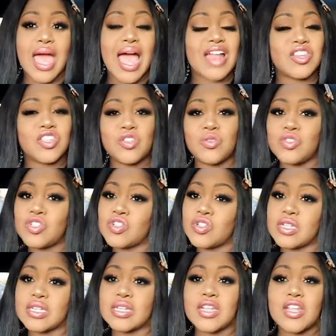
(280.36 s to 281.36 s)
And you
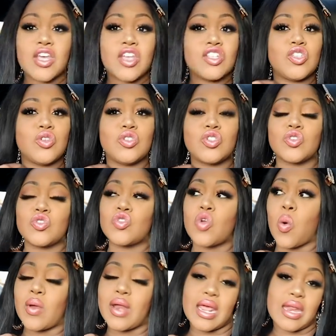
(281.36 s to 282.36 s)
shouldn't. You do
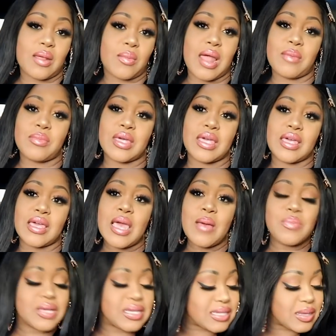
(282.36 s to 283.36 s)
not want to end up like me.
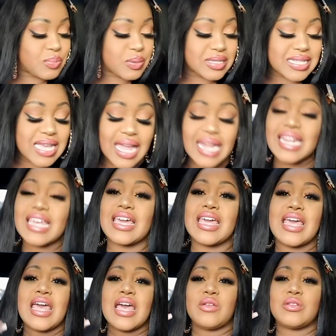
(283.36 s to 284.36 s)
Be telling.
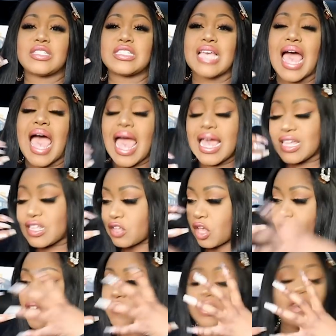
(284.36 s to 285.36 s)

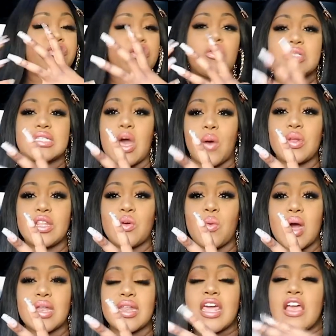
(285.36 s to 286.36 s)
Even if you don't tell
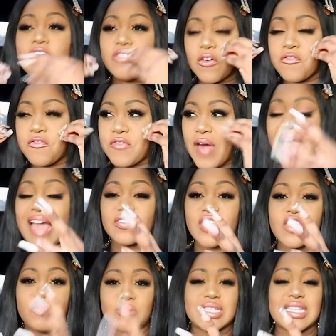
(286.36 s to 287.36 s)
anyone, the fact
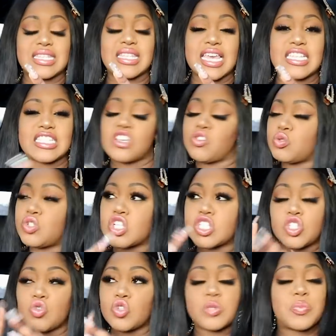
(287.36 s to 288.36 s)
that you did this, you would
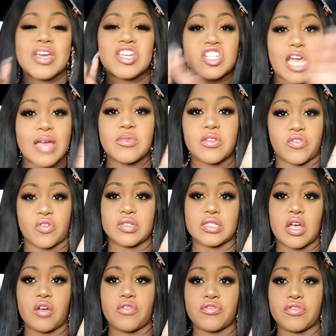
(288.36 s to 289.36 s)
just be ashamed of
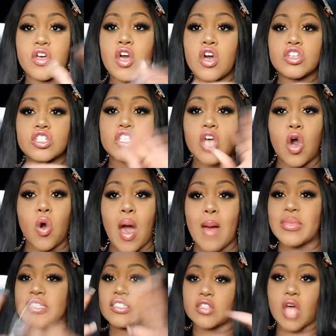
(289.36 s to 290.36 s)
yourself. So
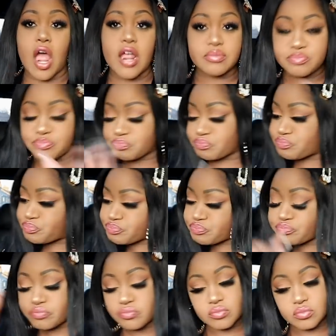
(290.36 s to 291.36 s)
I'm gonna start
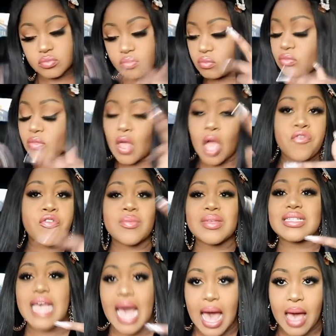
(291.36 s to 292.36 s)
from
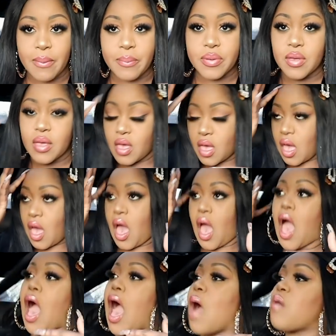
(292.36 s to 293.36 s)
the top.
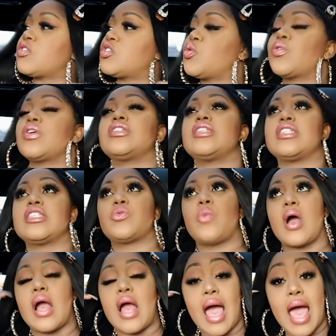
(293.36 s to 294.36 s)
I was talking to this
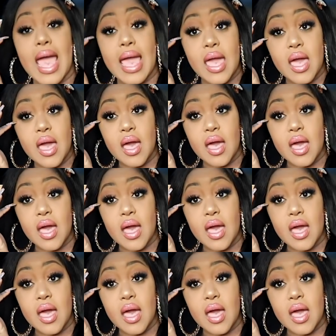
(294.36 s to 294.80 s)
one guy.